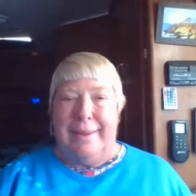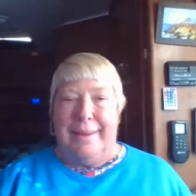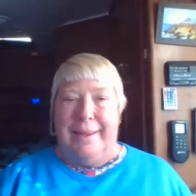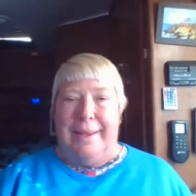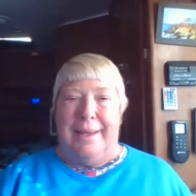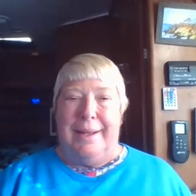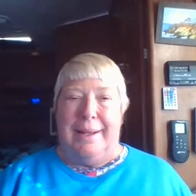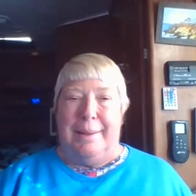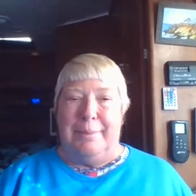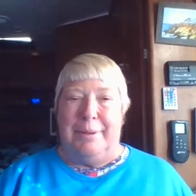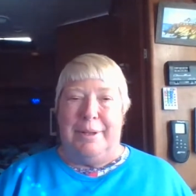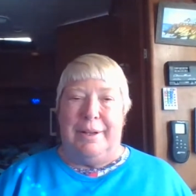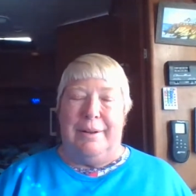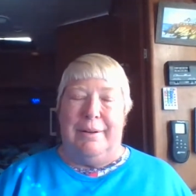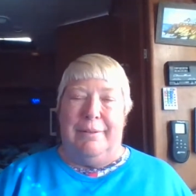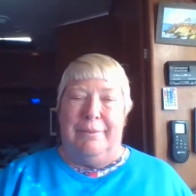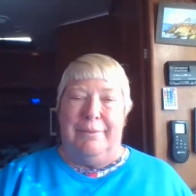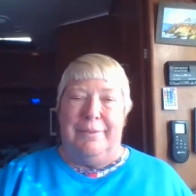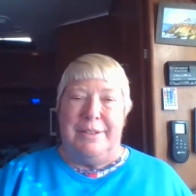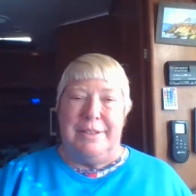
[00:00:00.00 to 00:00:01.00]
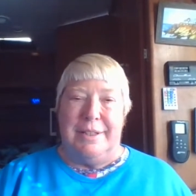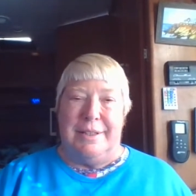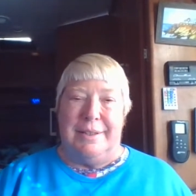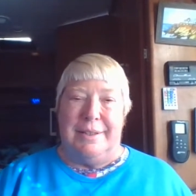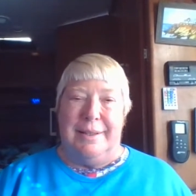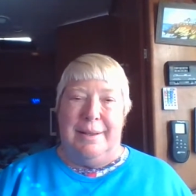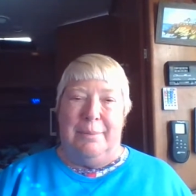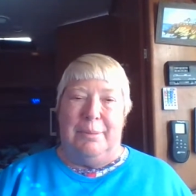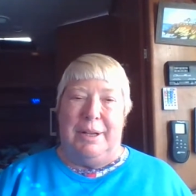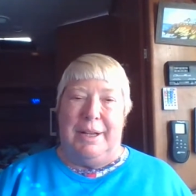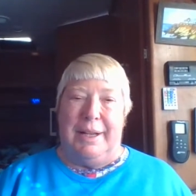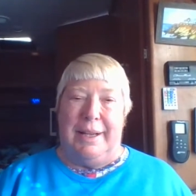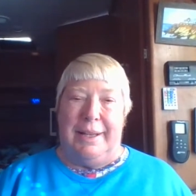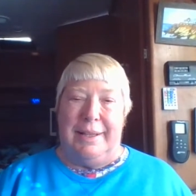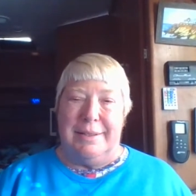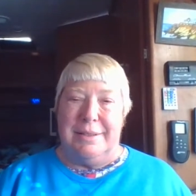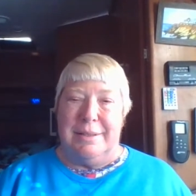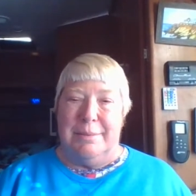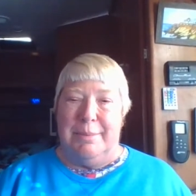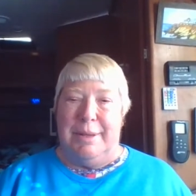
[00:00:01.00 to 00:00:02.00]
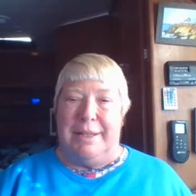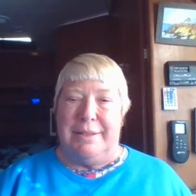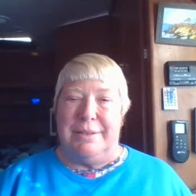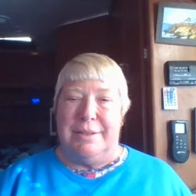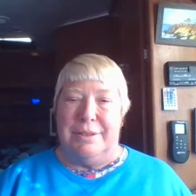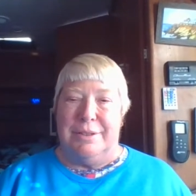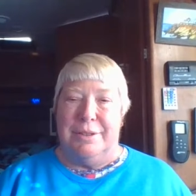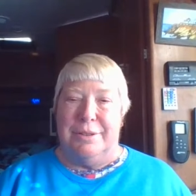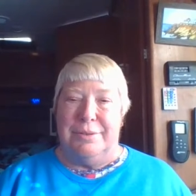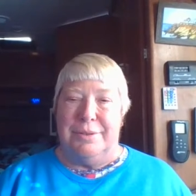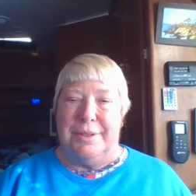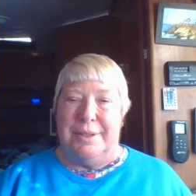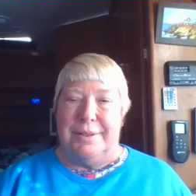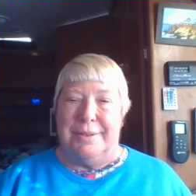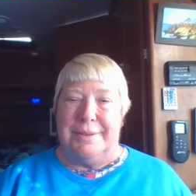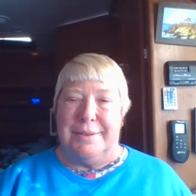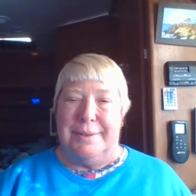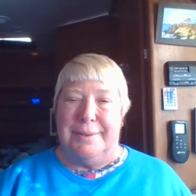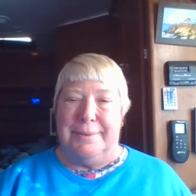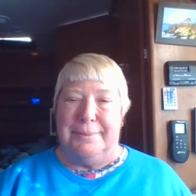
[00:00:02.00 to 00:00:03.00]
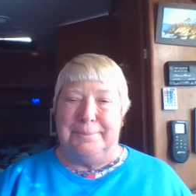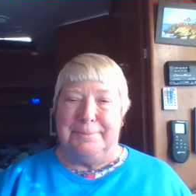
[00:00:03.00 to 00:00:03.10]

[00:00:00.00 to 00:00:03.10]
And I'm going to go visit them when I get to Massachusetts.